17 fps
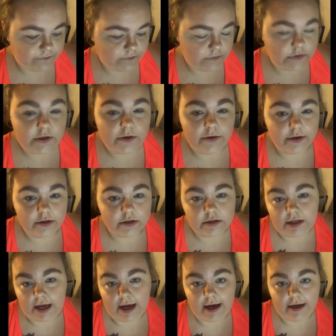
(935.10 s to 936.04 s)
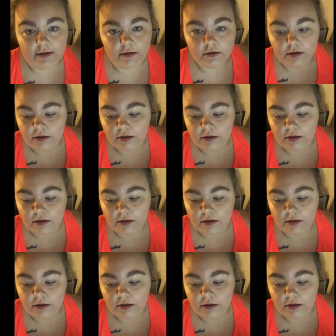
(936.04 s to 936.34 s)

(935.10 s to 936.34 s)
So there's that.